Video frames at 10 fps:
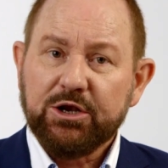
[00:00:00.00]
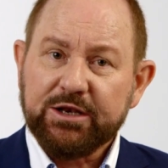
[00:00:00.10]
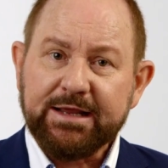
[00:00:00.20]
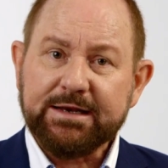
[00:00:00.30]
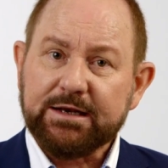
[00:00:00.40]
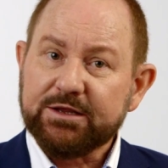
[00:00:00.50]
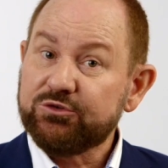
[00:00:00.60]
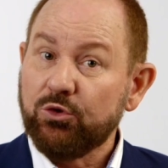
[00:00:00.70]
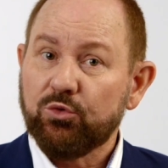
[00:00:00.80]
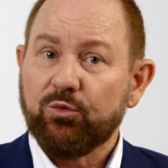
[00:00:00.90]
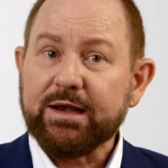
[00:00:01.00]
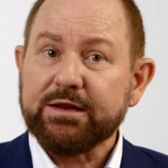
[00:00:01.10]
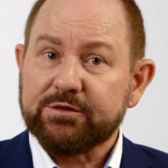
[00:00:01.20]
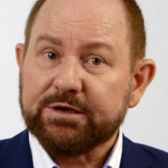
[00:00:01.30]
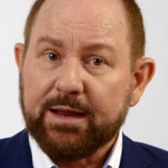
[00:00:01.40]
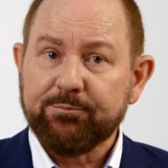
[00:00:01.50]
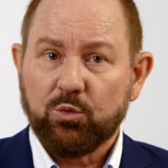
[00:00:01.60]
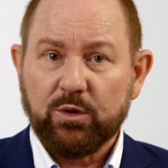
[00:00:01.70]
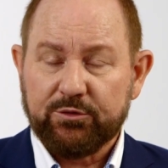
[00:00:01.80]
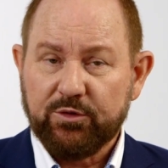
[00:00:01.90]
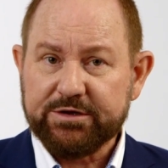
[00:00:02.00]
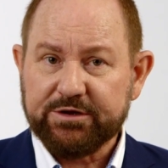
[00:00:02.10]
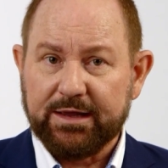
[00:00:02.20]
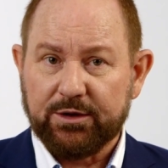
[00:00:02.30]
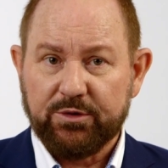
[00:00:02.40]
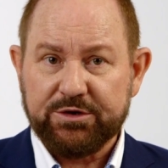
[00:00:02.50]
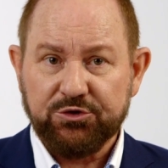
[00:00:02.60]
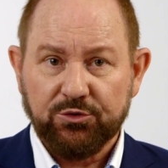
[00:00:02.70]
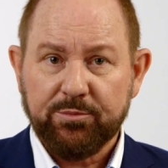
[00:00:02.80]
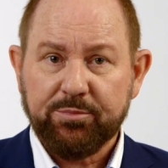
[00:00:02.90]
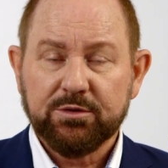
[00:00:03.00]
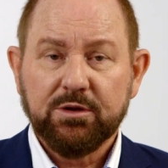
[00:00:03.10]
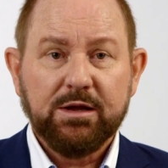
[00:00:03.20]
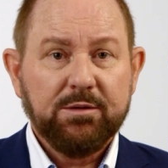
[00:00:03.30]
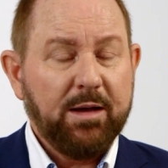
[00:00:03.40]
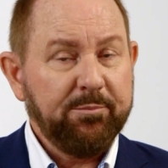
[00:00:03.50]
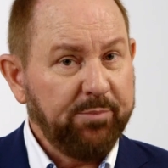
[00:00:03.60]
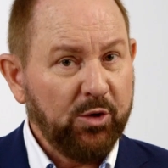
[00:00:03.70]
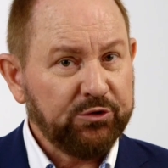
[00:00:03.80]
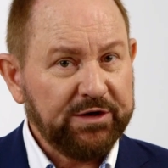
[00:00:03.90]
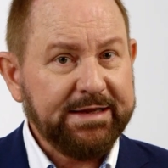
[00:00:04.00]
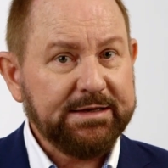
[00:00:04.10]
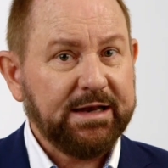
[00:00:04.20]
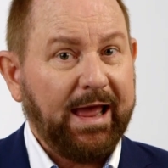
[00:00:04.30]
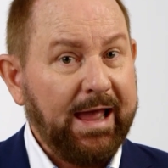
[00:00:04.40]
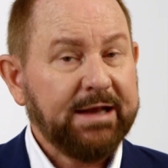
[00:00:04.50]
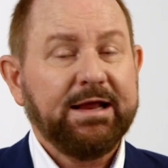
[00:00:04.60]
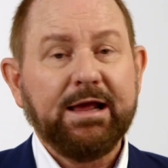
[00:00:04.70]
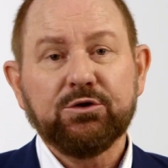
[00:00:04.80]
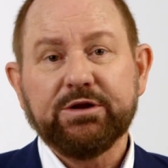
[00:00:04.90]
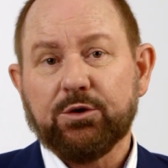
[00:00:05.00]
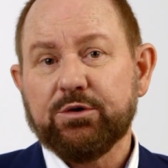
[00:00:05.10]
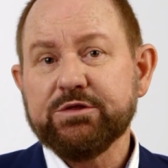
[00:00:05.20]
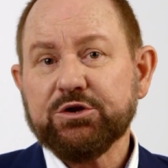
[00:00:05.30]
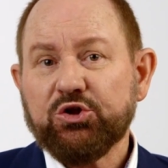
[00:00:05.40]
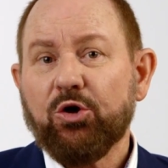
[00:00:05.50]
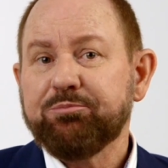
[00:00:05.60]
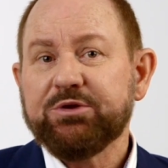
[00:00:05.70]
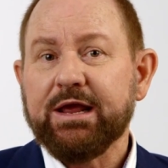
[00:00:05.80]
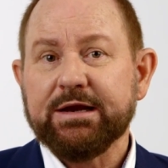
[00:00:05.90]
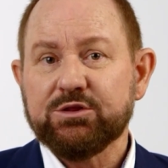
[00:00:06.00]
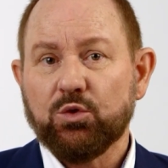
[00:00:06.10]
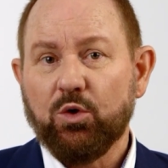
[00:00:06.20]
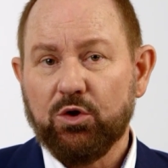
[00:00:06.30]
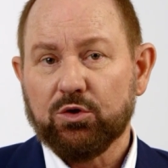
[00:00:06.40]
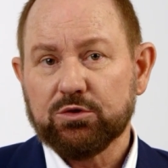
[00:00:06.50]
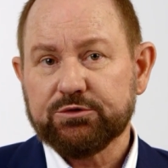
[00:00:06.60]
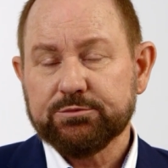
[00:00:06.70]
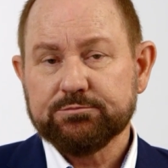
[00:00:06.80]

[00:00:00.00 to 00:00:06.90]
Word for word: Lidl is already the #1 retailer in Europe. Both Lidl and Aldi are in the top 10 in the world.